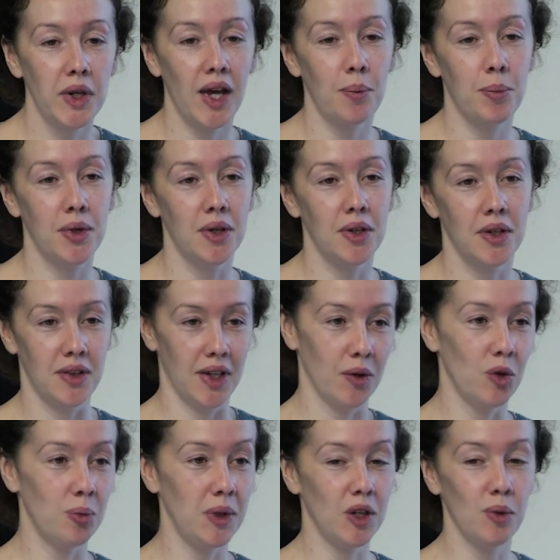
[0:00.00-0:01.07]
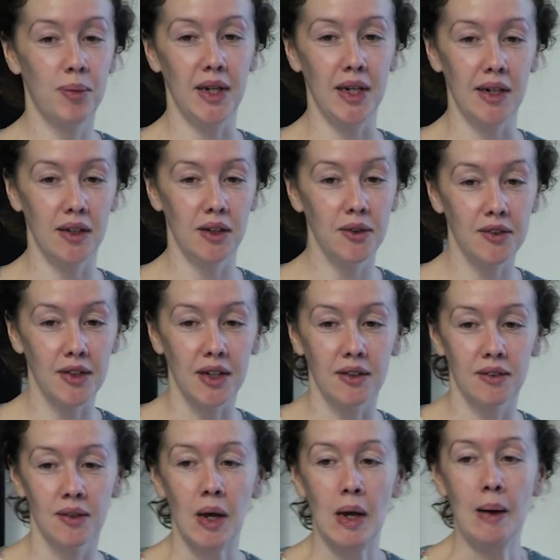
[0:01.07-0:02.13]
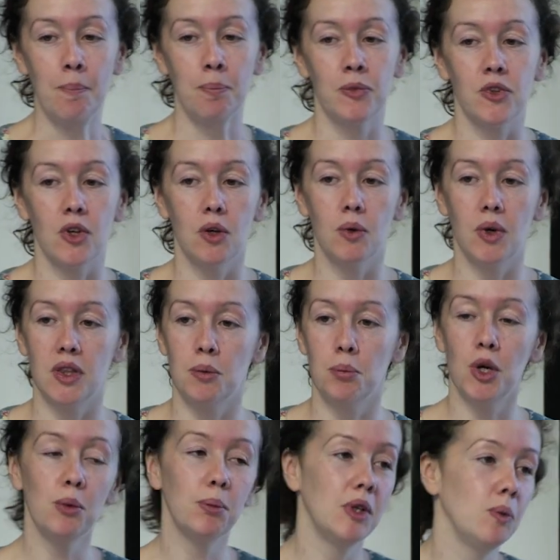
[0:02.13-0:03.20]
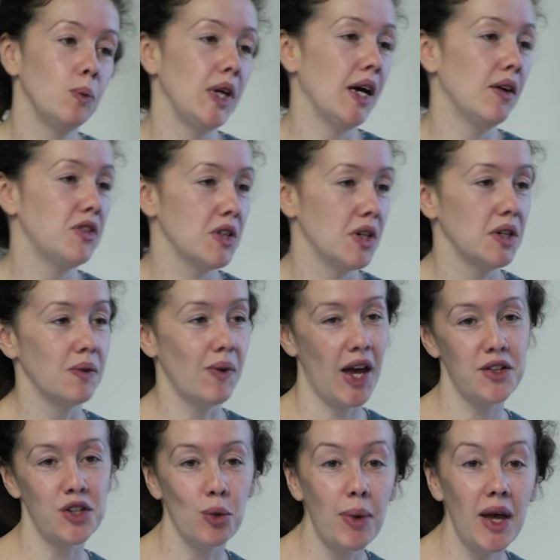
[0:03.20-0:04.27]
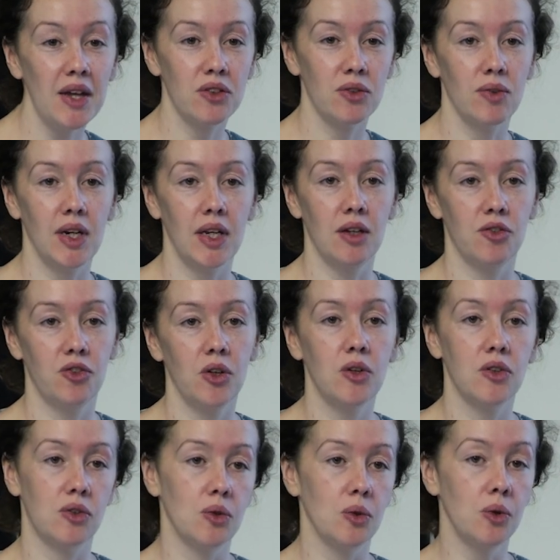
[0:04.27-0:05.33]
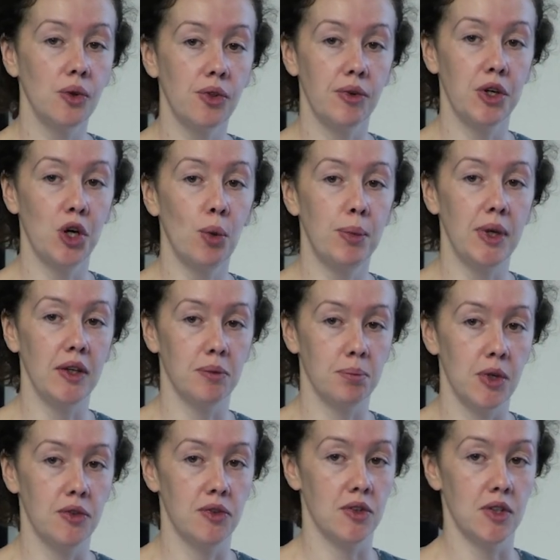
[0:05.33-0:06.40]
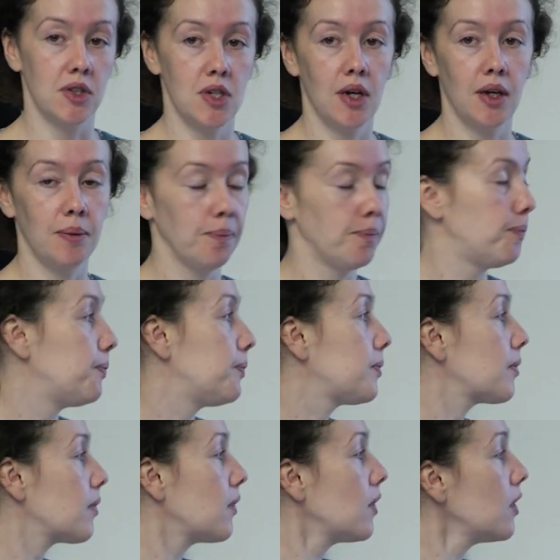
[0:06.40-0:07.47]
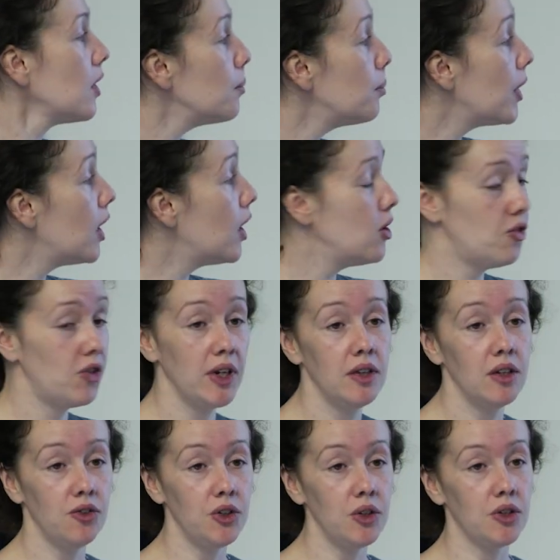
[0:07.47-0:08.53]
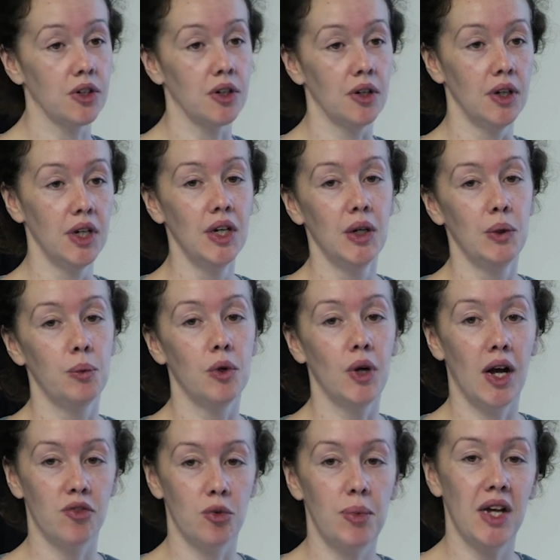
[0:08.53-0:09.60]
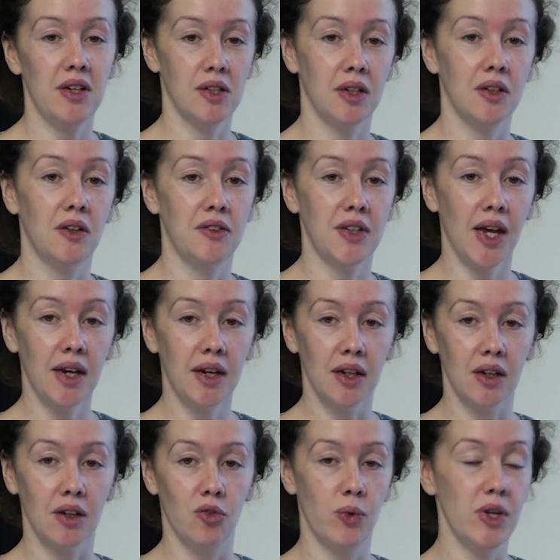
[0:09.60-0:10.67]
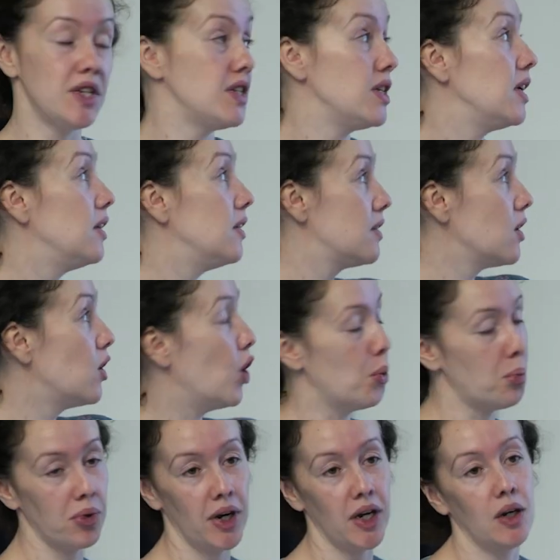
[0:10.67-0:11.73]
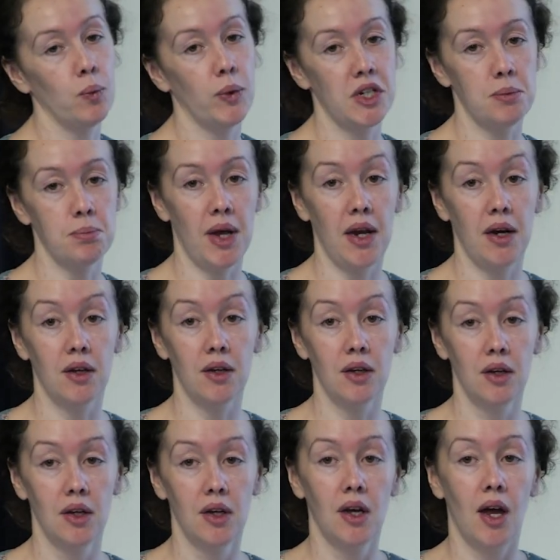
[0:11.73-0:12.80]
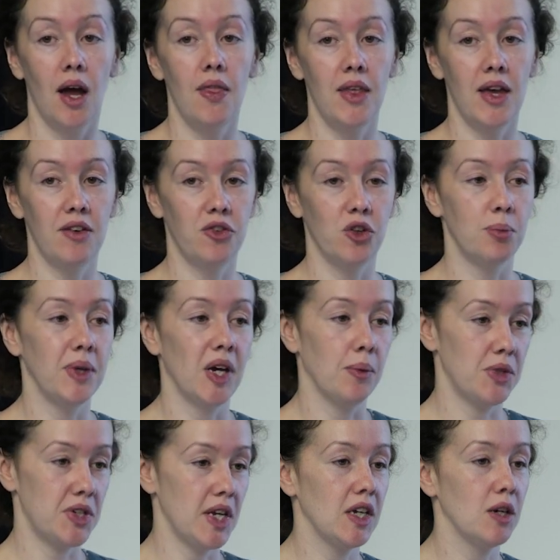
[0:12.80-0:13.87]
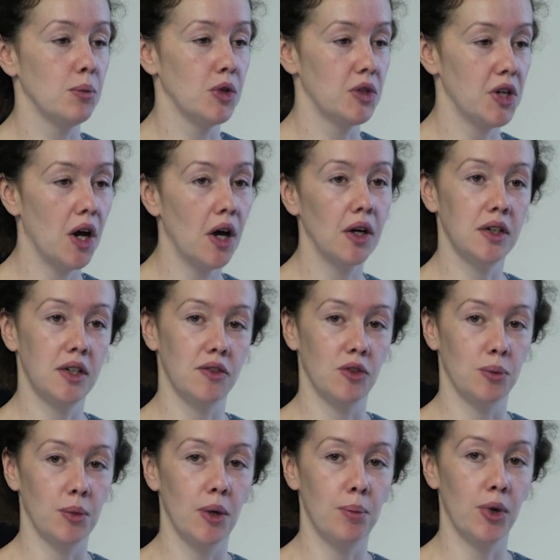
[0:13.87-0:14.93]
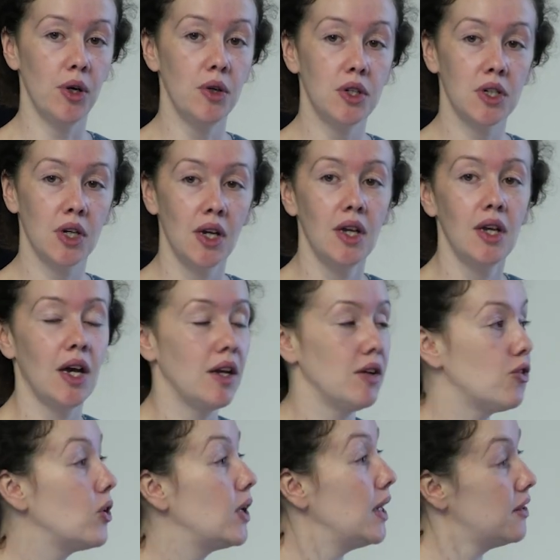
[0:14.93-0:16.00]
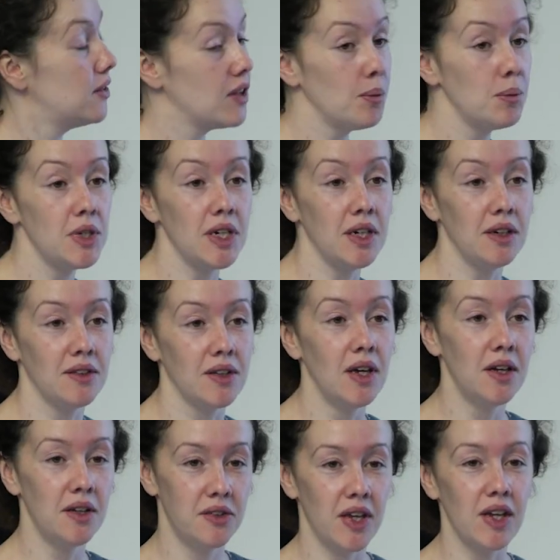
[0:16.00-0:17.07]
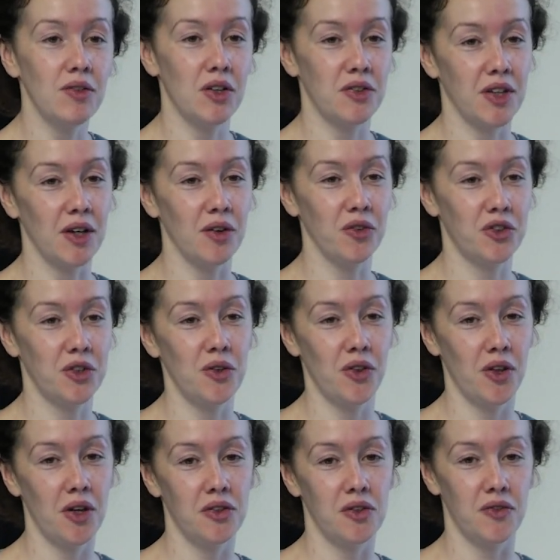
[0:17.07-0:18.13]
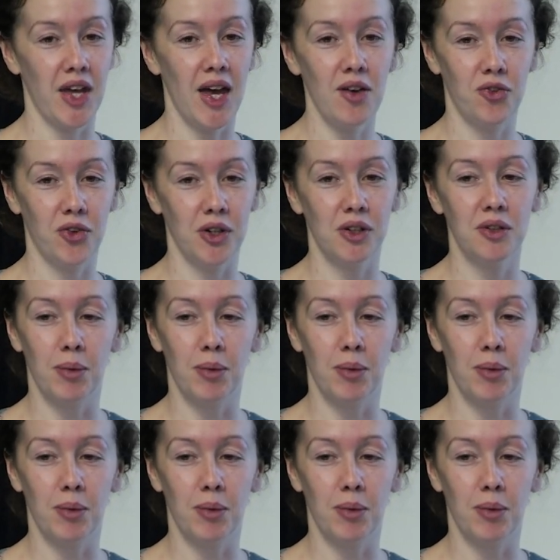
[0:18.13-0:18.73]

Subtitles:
would happen and that would be completely useless. So at the moment, we have to hedge our bets, really, and focus on all 3 copies most of the time. But hopefully in the future, we'll have a better understanding of which genes operate in which manner, and therefore be able to take a more targeted approach, and for at least some genes, save ourselves 2/3 of the effort